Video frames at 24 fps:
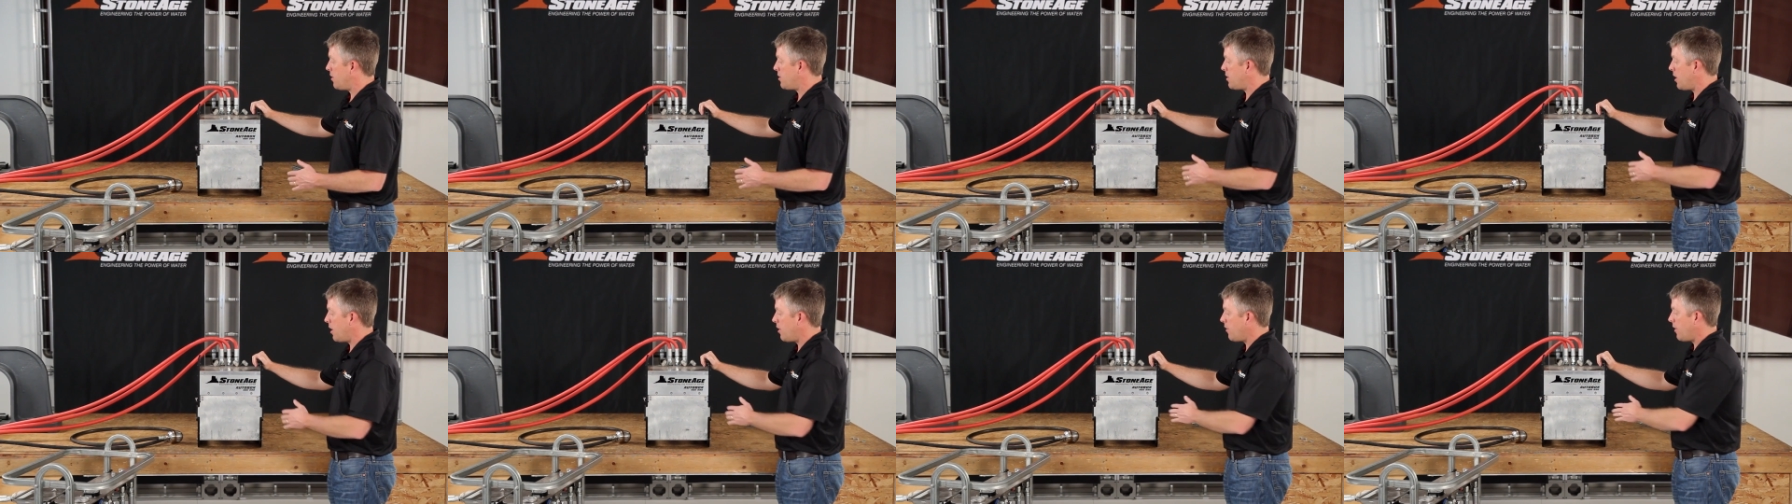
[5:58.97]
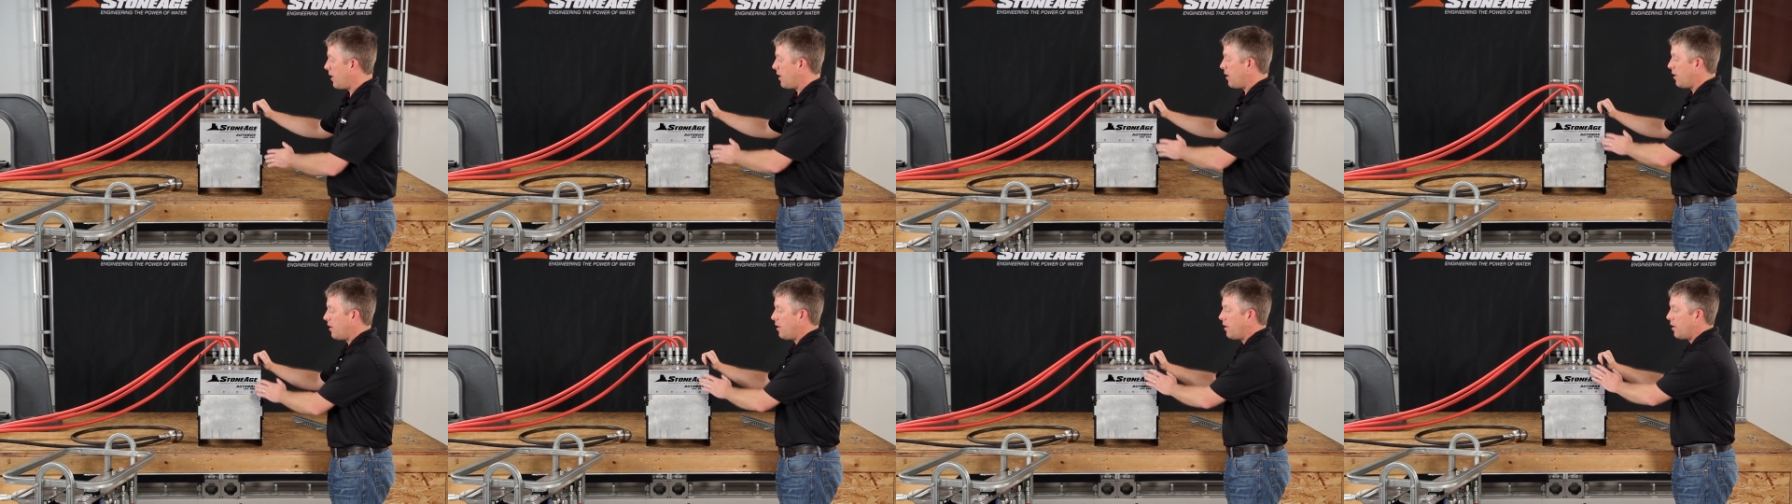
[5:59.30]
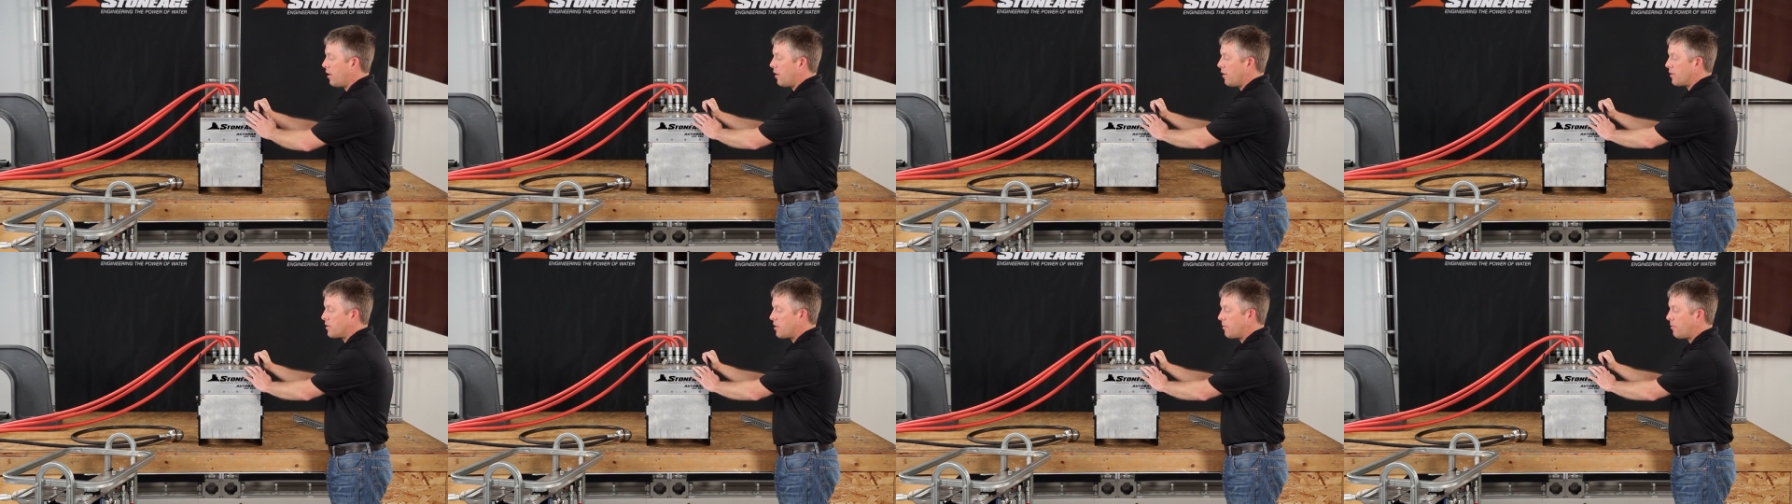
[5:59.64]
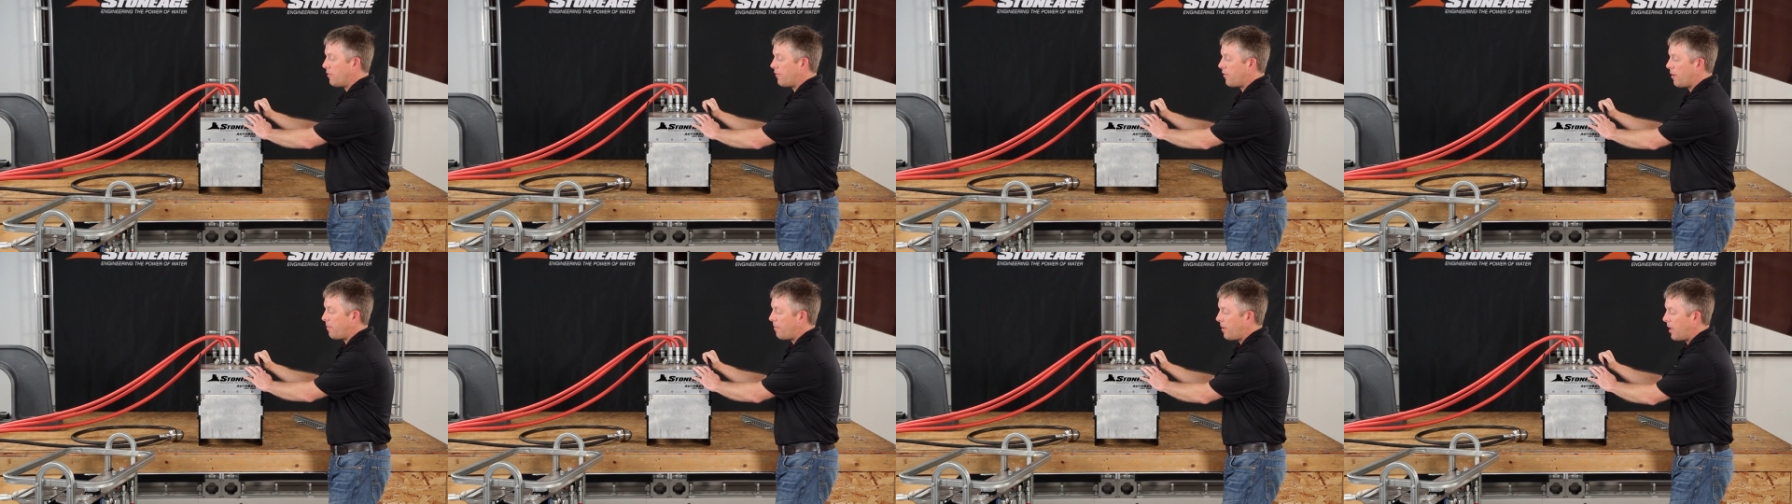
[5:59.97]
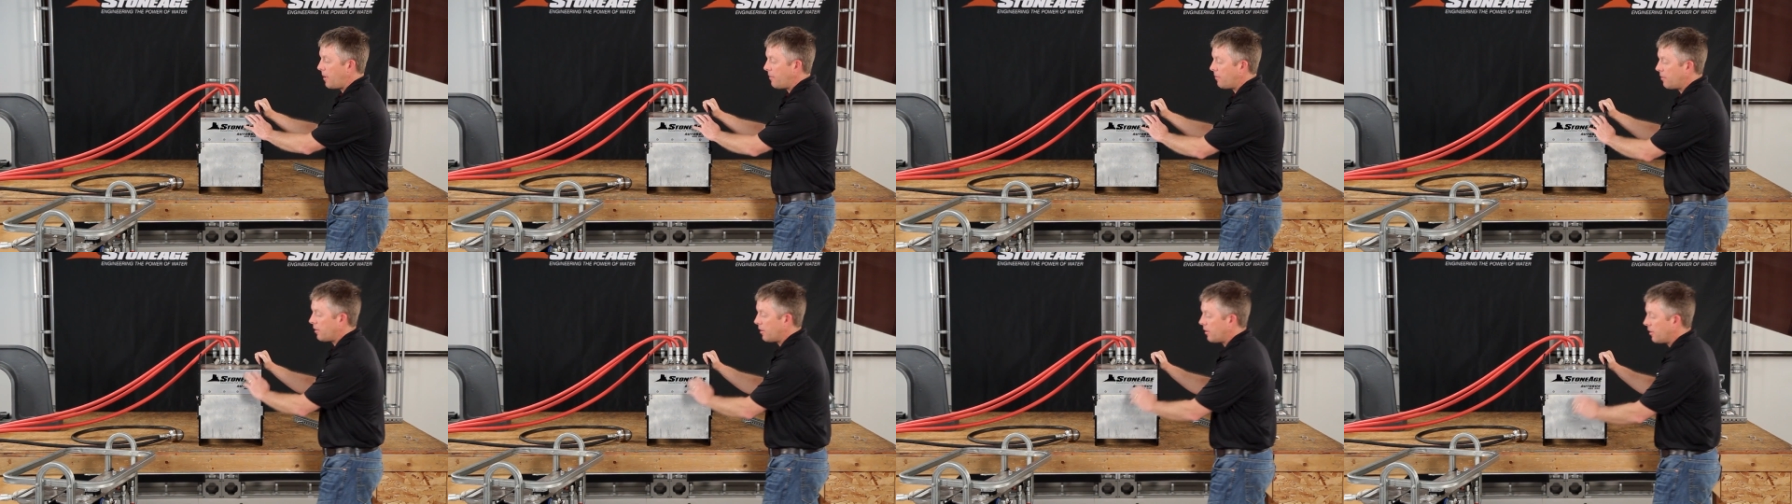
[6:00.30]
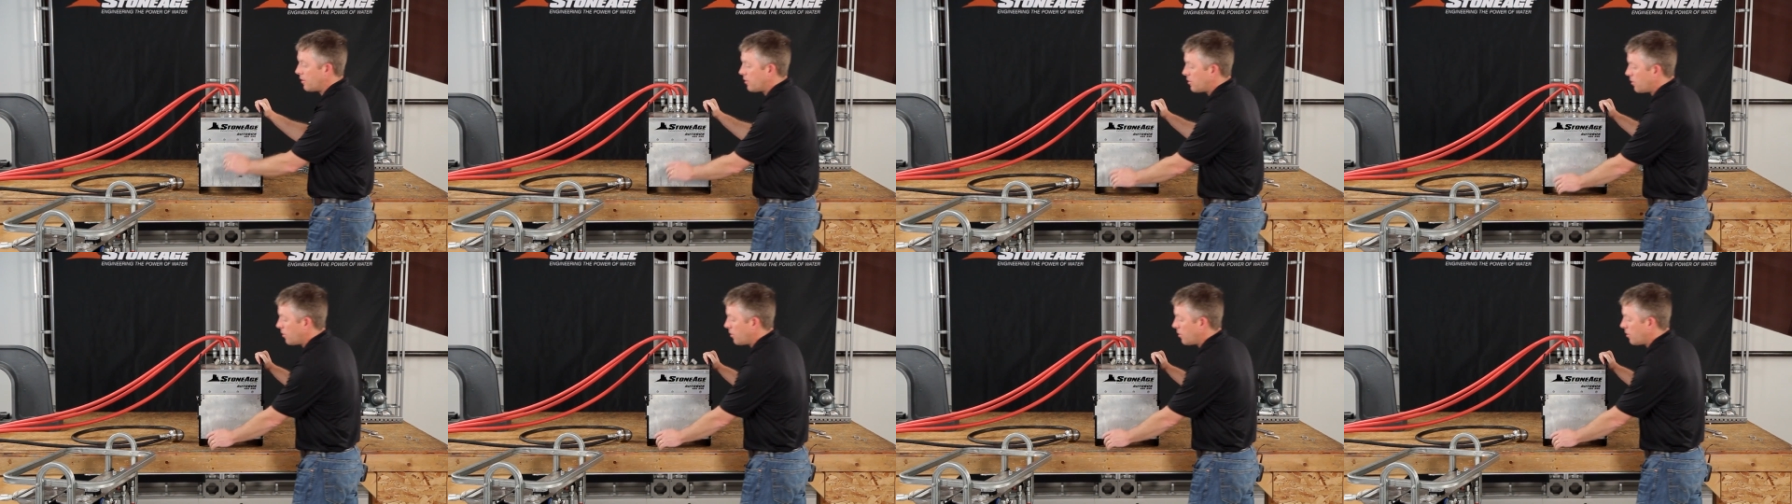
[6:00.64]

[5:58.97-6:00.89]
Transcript: generated here on some of our pipe cleaning